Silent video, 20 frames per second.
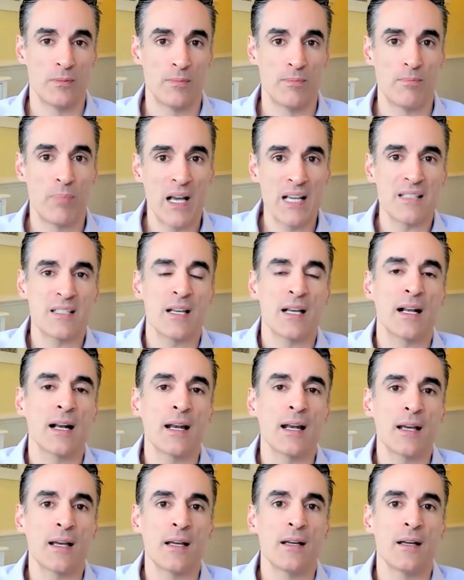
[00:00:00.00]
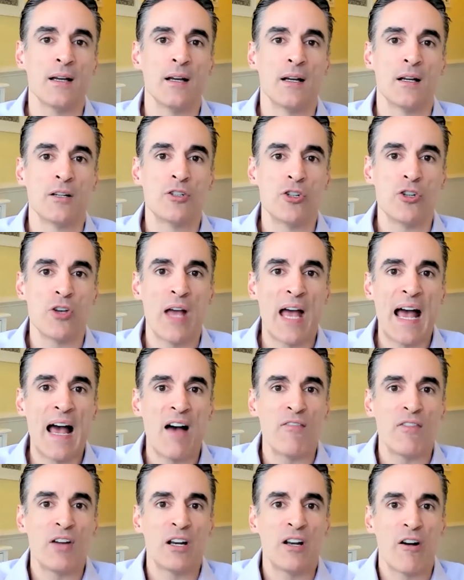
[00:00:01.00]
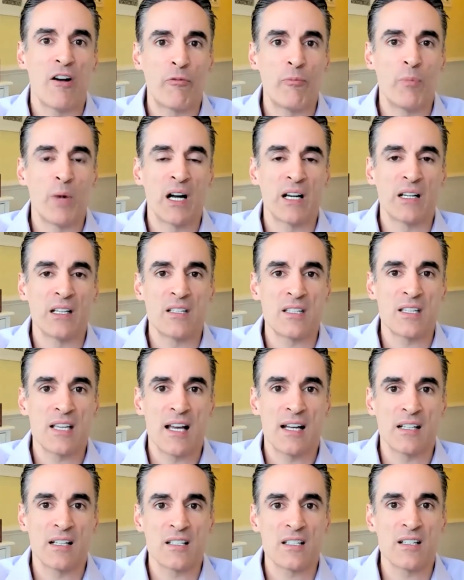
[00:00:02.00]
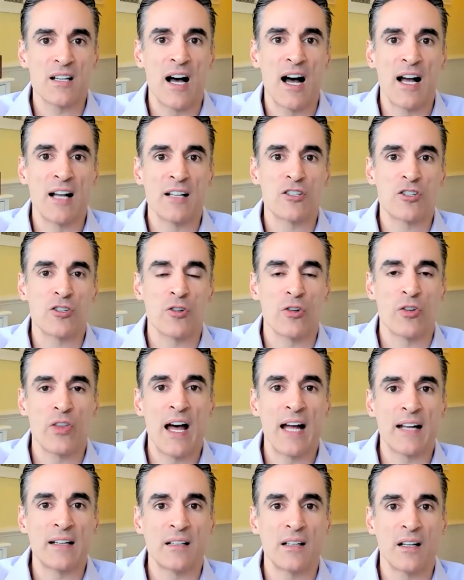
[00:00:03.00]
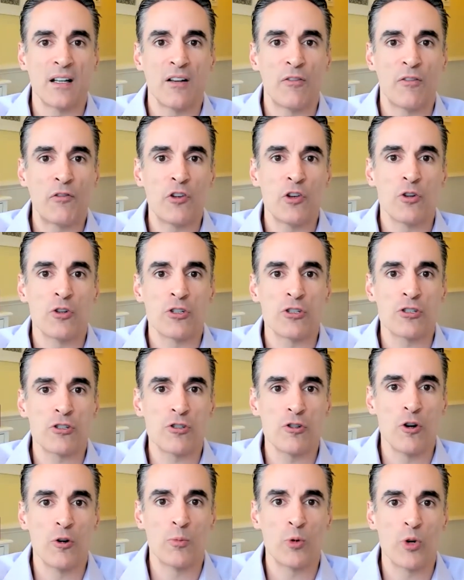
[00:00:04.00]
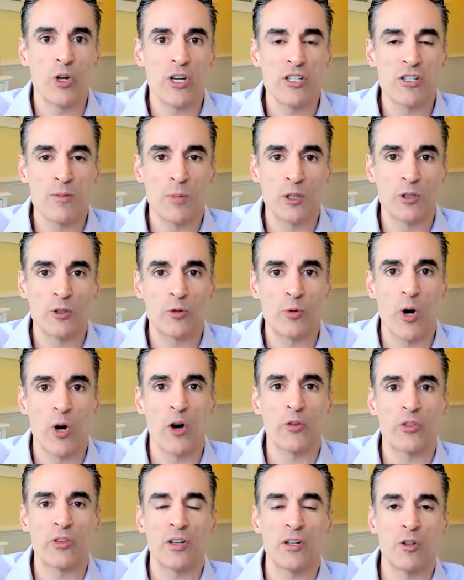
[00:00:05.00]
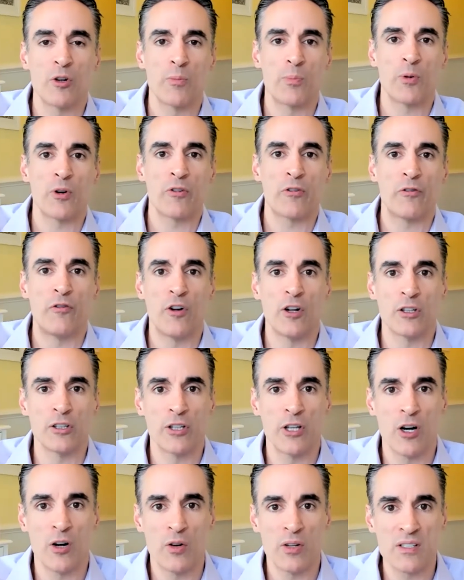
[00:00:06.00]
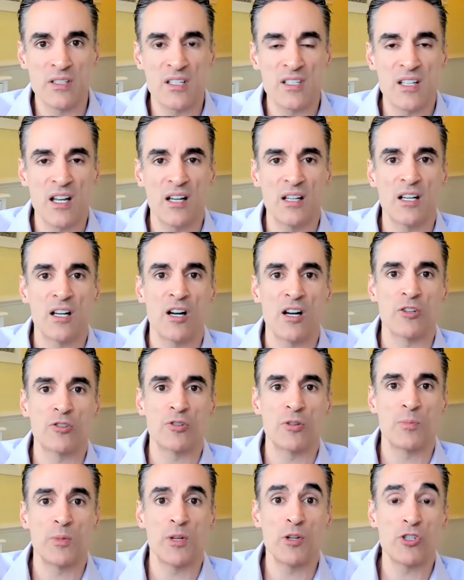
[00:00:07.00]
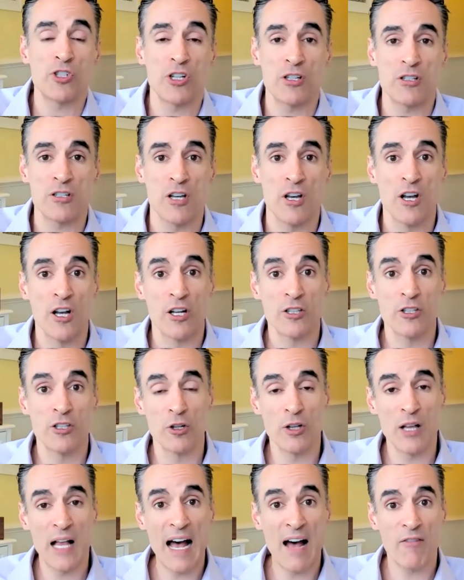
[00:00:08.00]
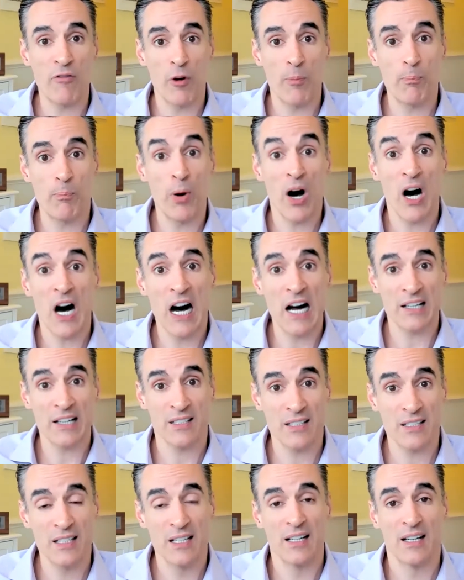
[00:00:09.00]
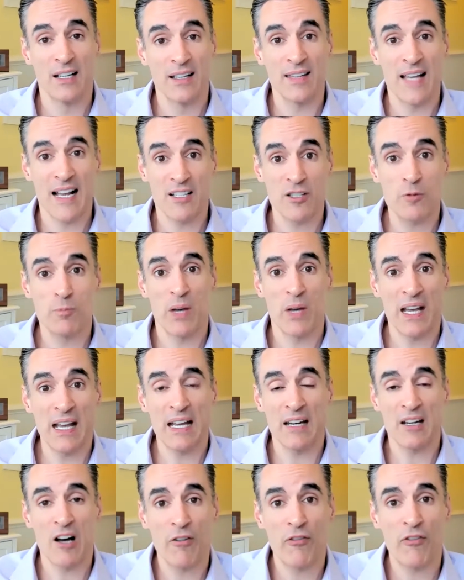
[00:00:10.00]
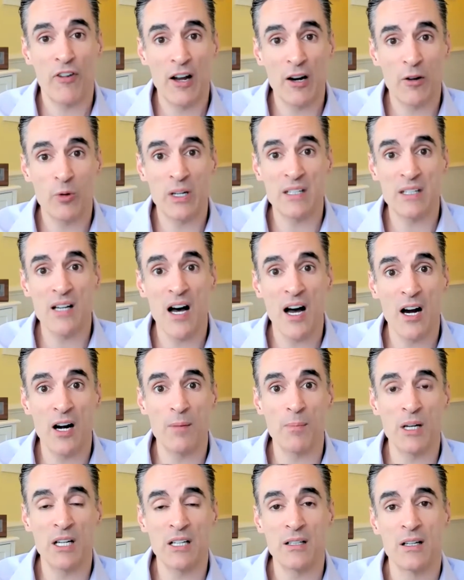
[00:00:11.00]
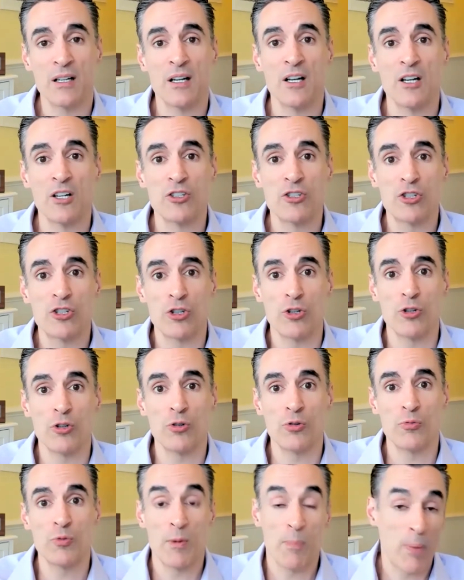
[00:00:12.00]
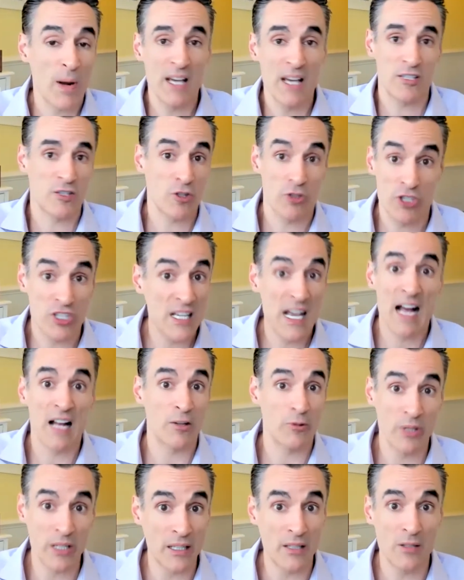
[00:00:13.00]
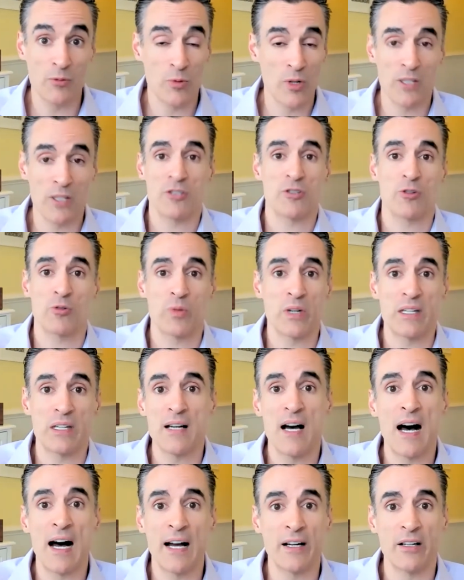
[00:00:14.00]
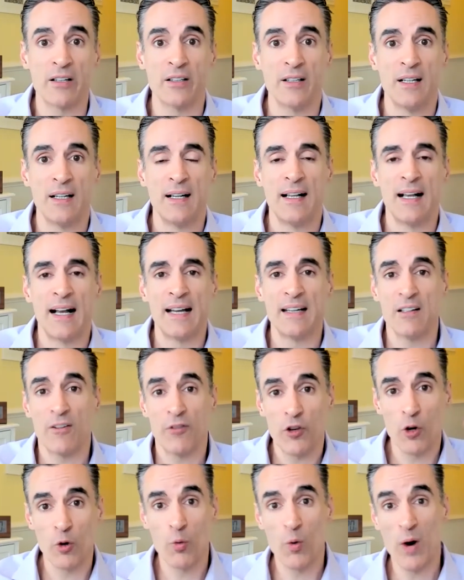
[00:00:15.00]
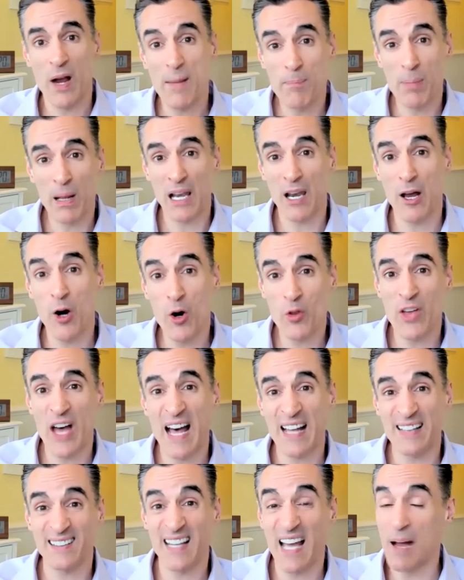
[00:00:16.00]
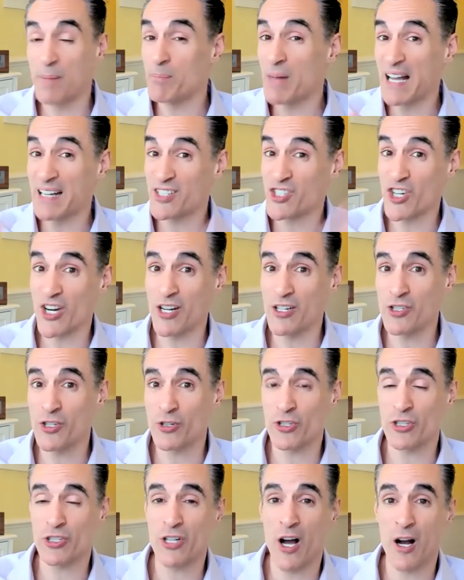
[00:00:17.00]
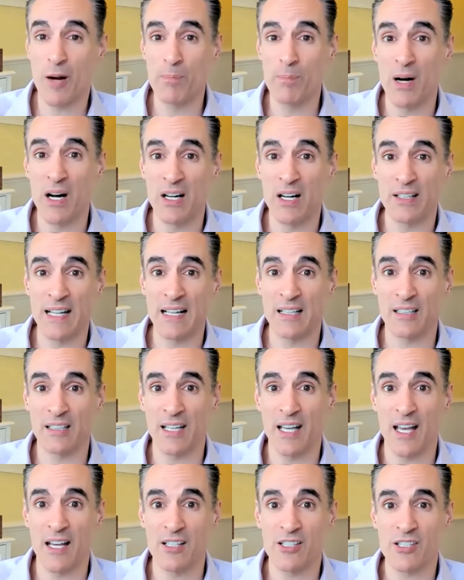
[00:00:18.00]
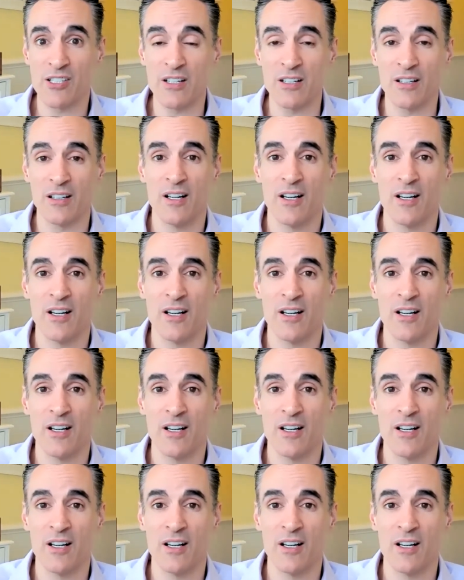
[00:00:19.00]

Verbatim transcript: Basically, do you have enough money set aside so that if you assume reasonable growth in your portfolio and steady contributions, you'll have a pot that's big enough at retirement to replace your salary once you retire. And if you're way below that, that might change your stock bond allocation.